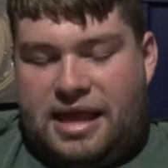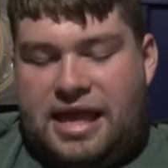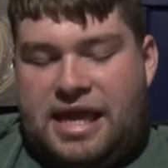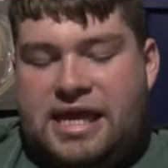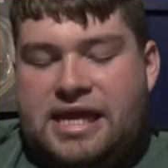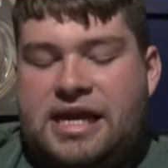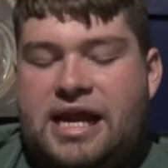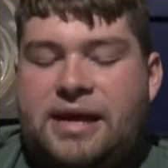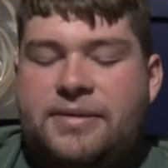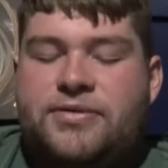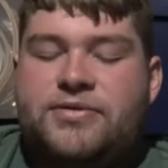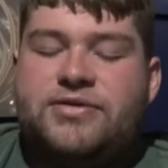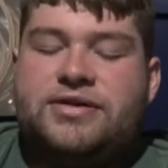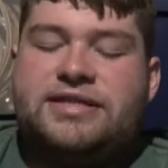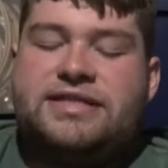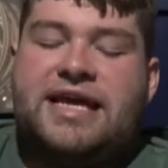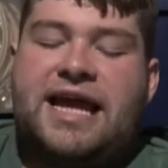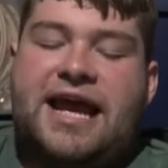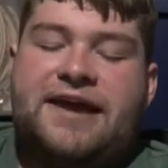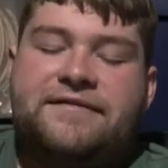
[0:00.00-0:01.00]
and I'm
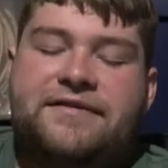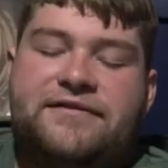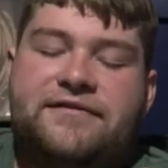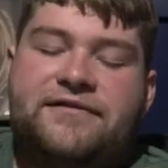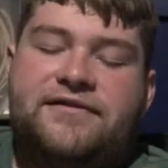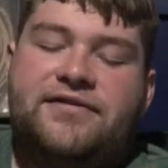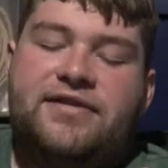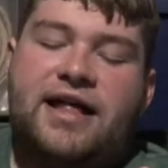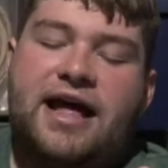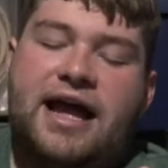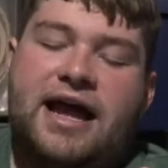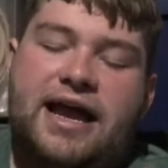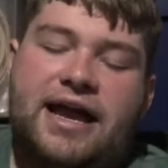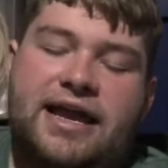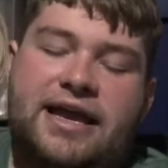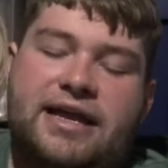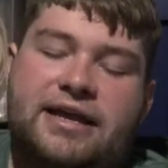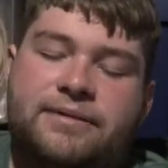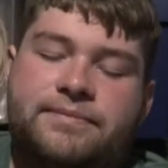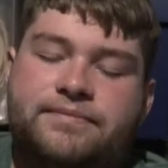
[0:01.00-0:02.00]
going to have it
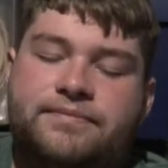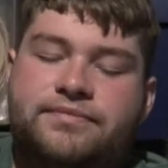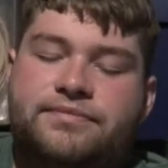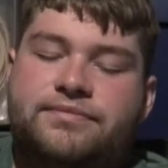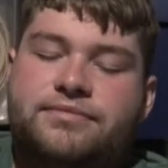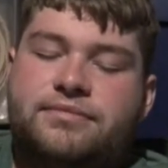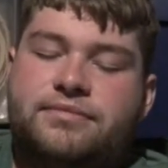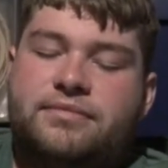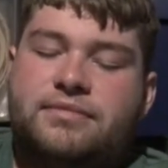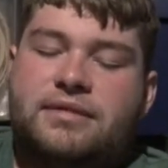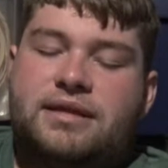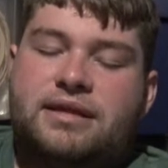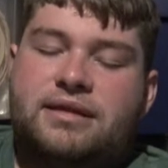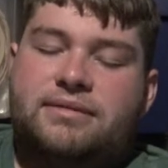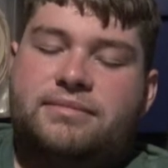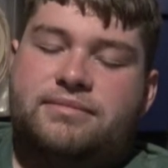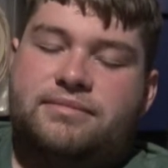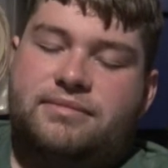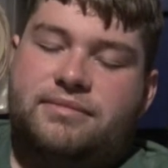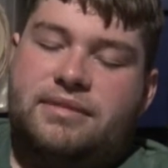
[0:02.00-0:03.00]
fly
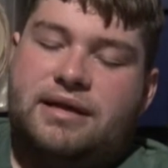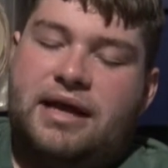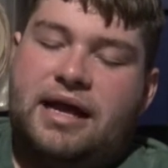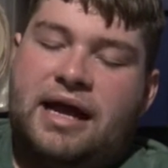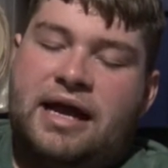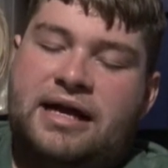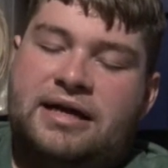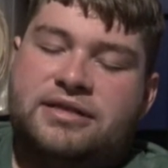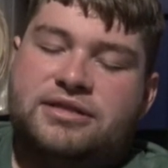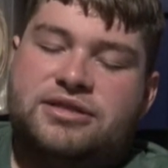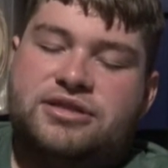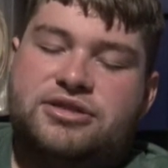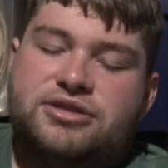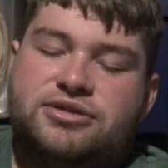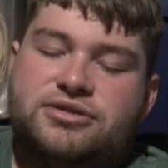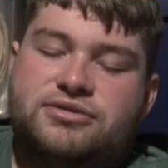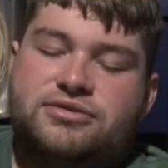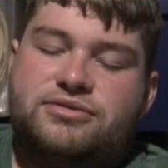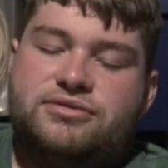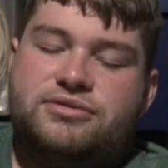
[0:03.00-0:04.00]

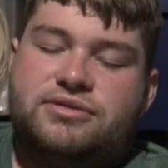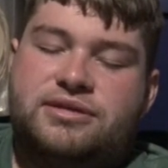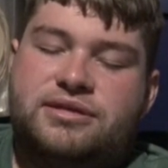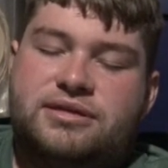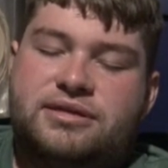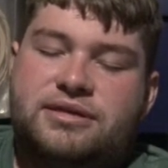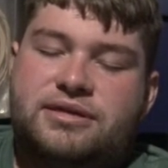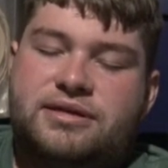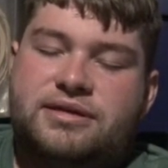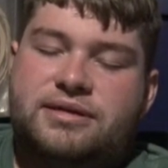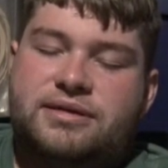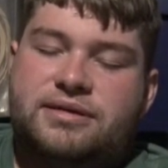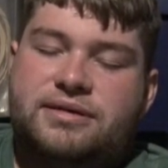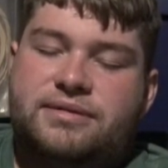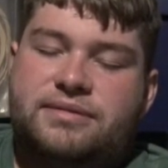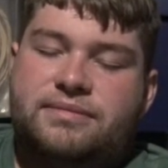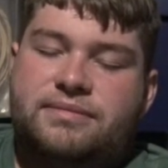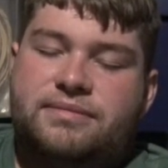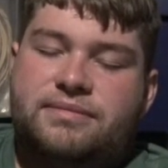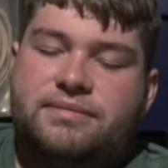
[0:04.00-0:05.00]
onto
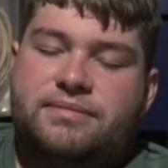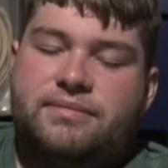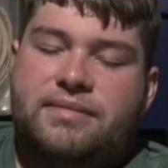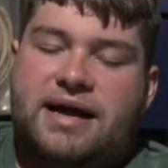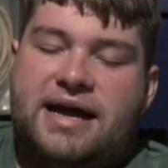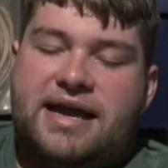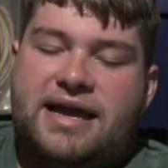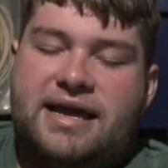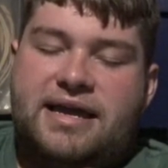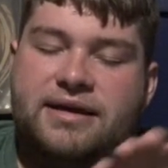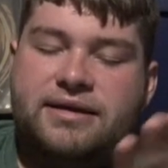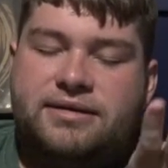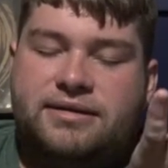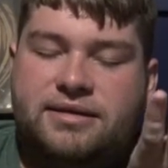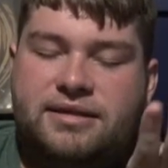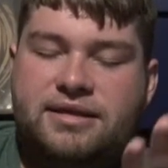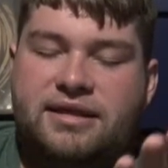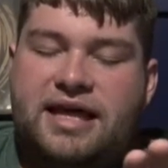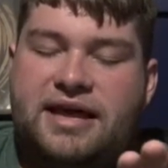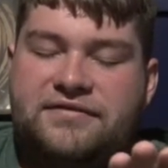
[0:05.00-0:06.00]
my
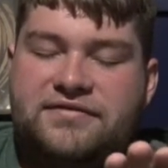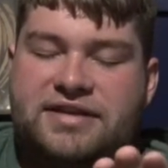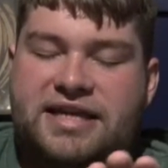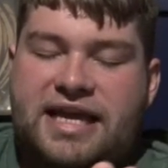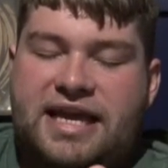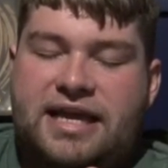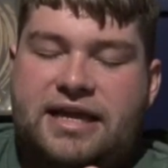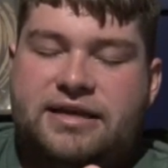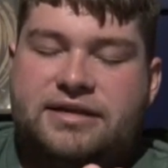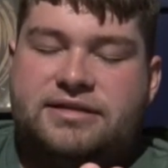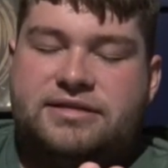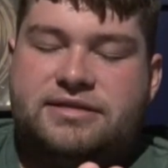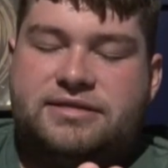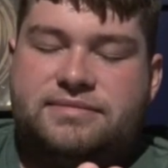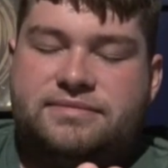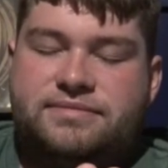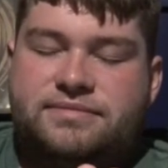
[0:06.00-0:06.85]
left hand.